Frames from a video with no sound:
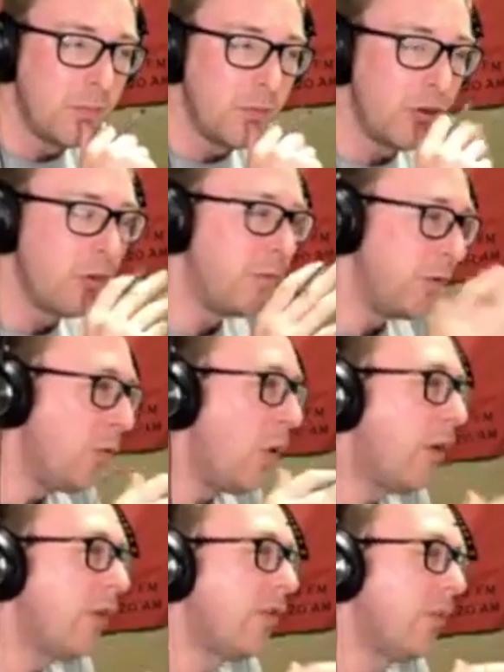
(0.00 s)
So if you
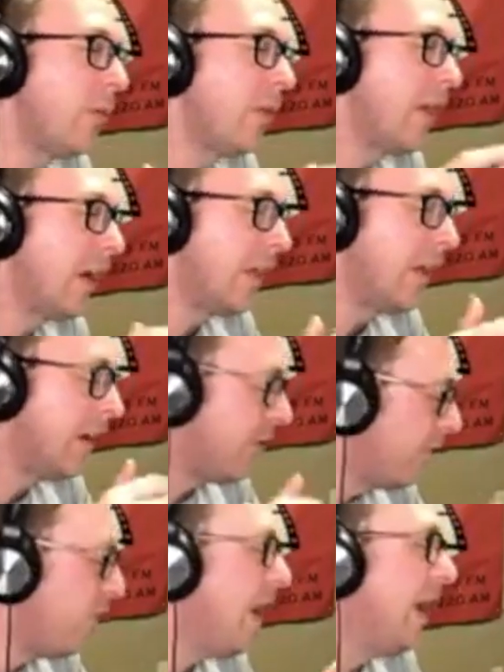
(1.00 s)
are someone like that, it's
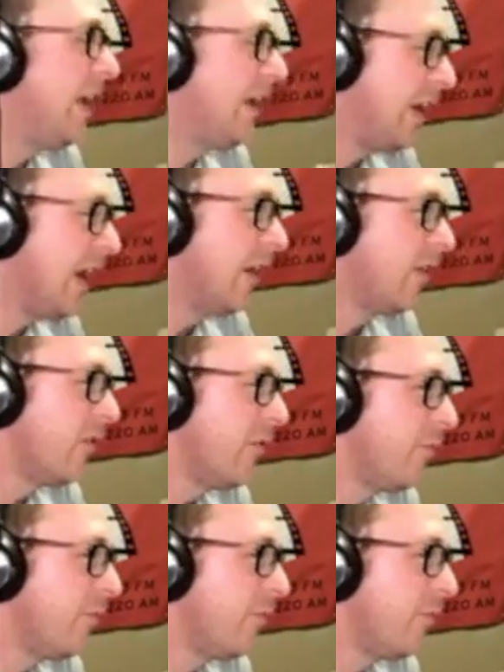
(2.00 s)
vague, yes.